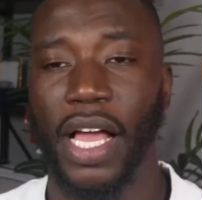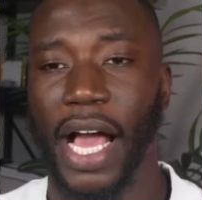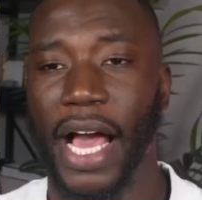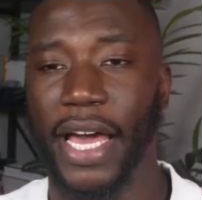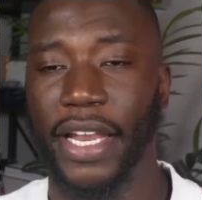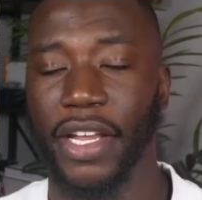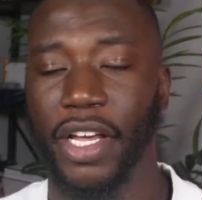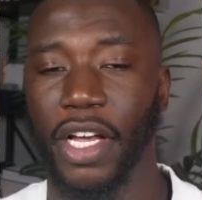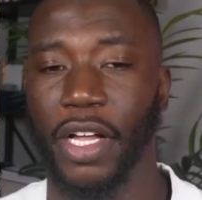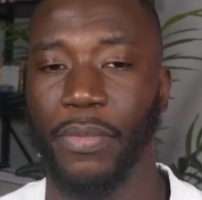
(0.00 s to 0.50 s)

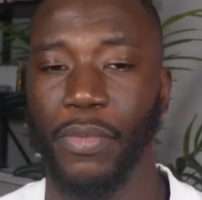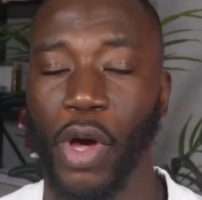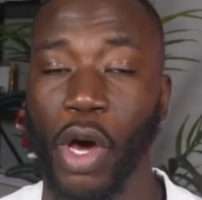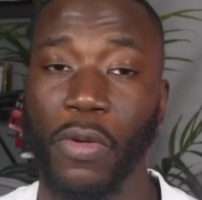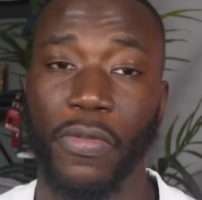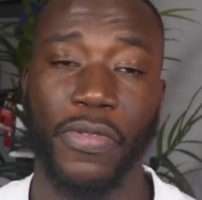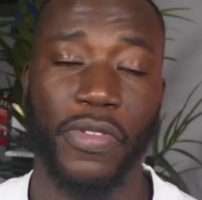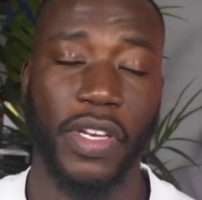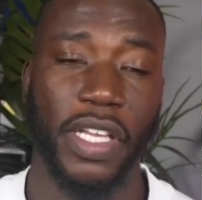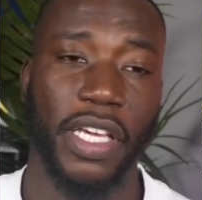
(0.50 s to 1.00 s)
And
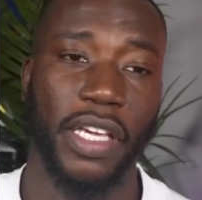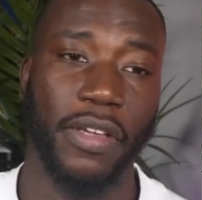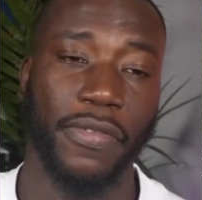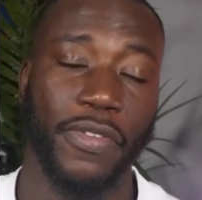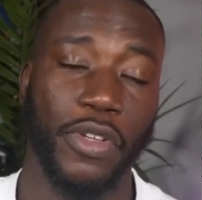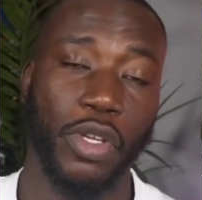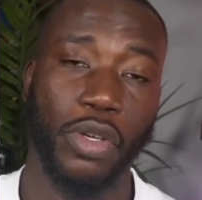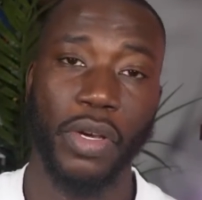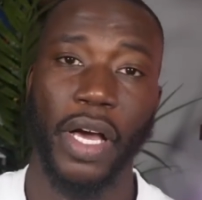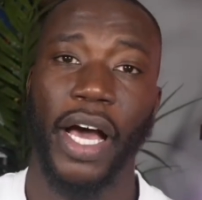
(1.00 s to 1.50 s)
hopefully for
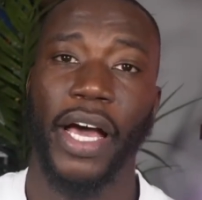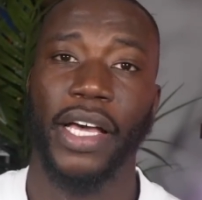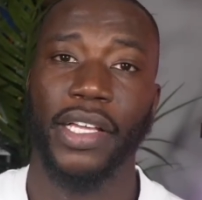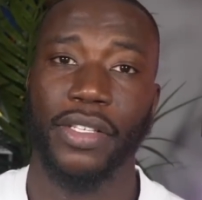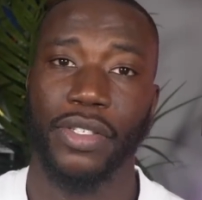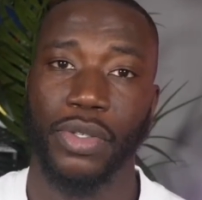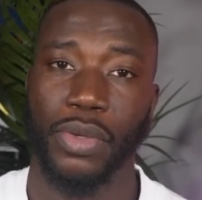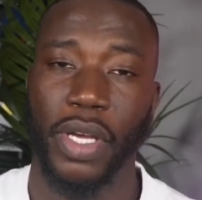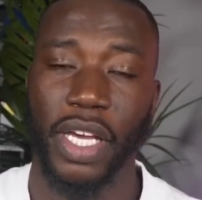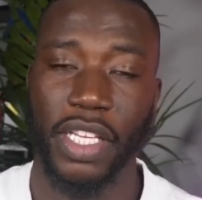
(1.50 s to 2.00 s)
you guys,
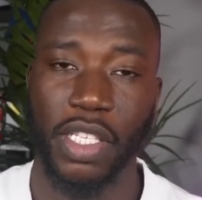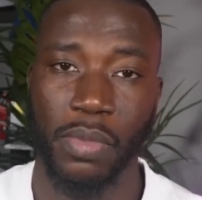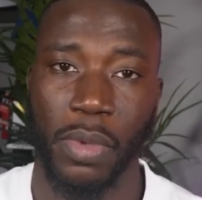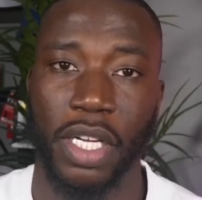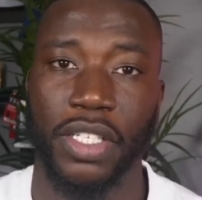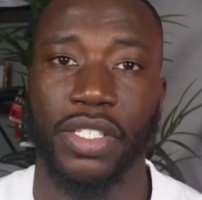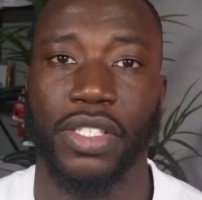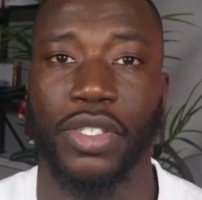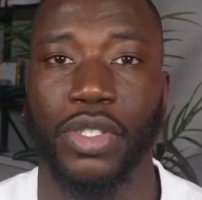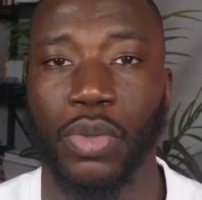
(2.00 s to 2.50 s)
you get as
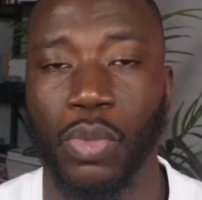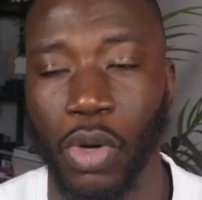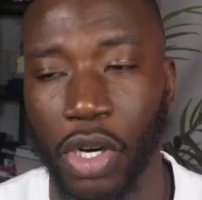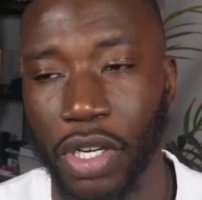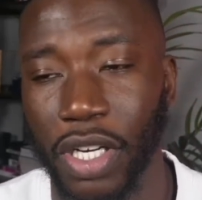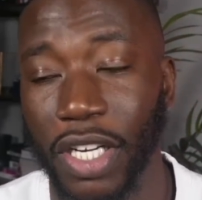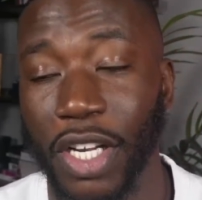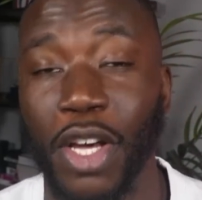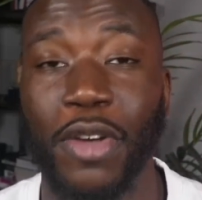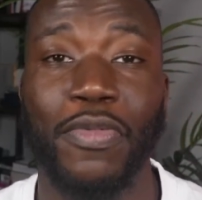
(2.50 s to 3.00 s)
much as you want.
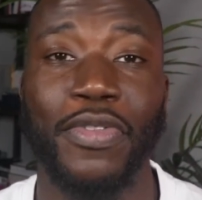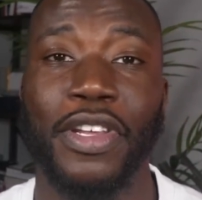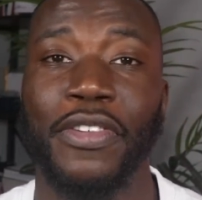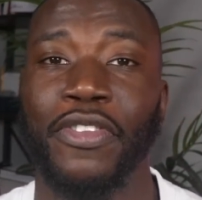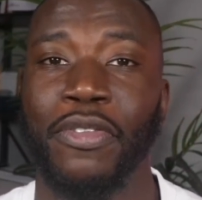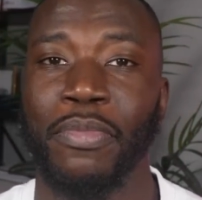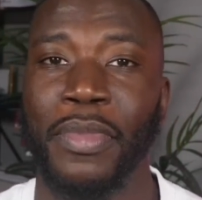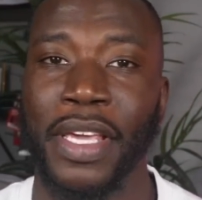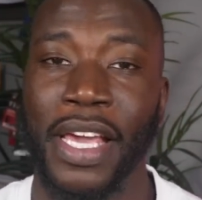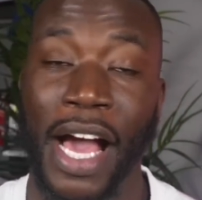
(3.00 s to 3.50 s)
And hopefully for
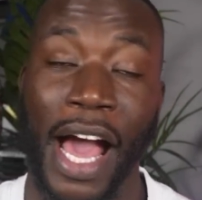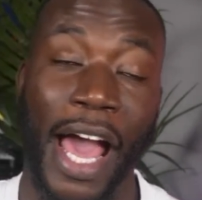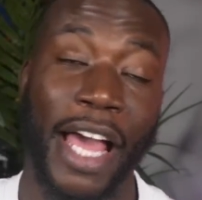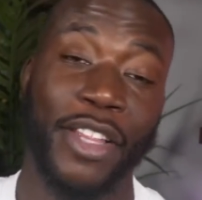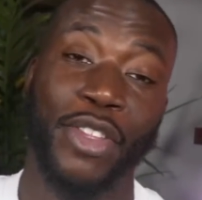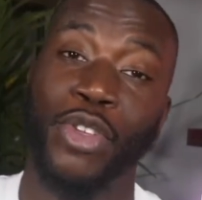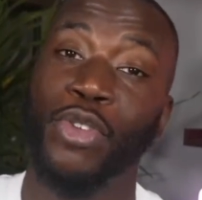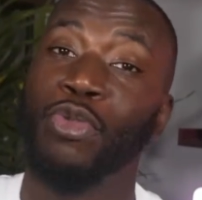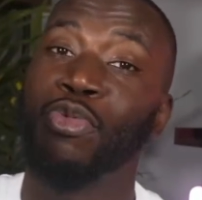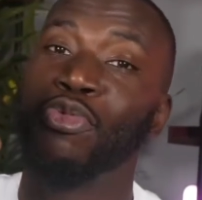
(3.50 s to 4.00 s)
me, I
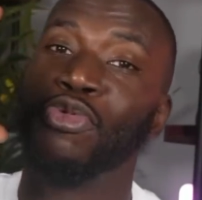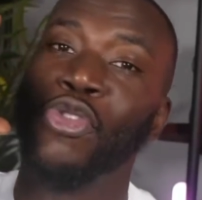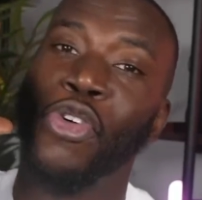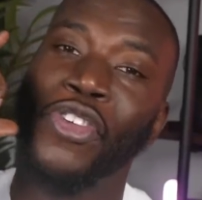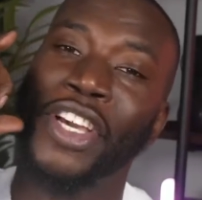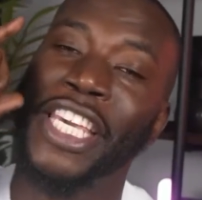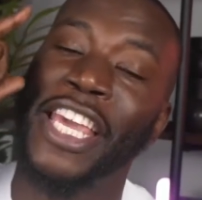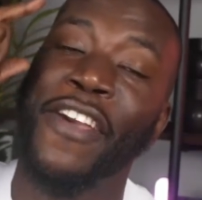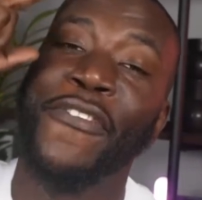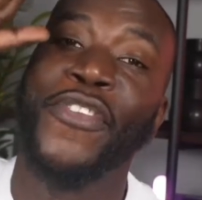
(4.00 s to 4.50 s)
do not
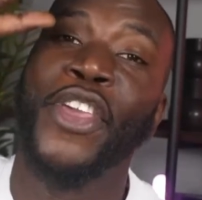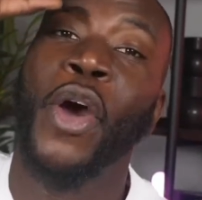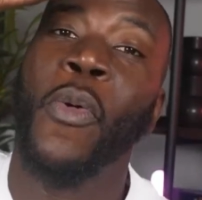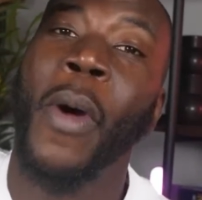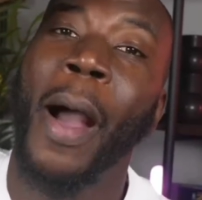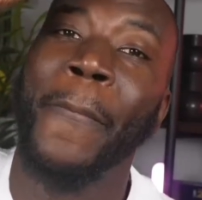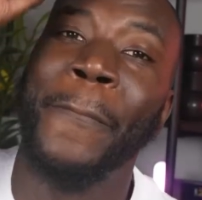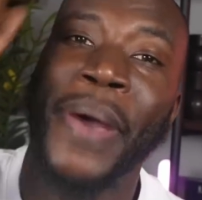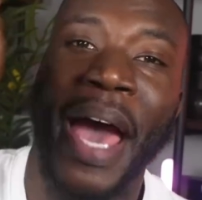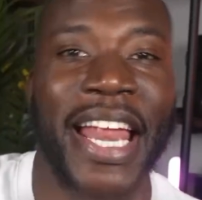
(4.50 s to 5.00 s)
give you a
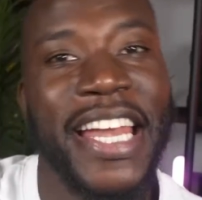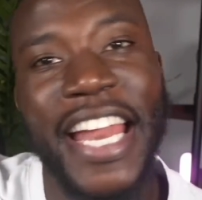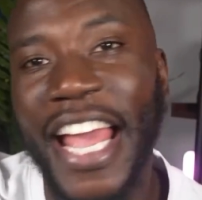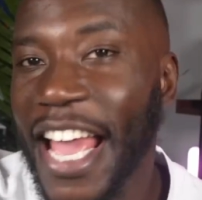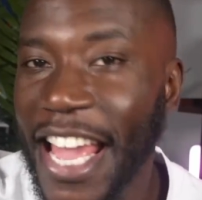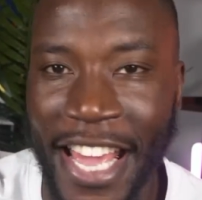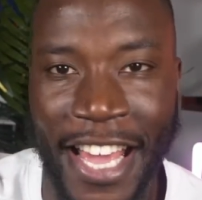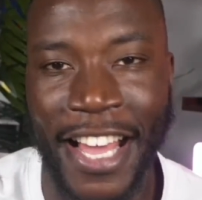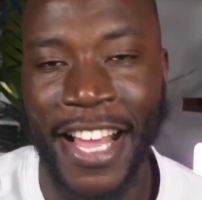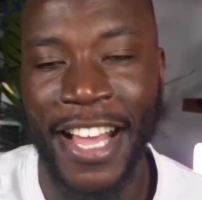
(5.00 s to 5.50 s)
penny.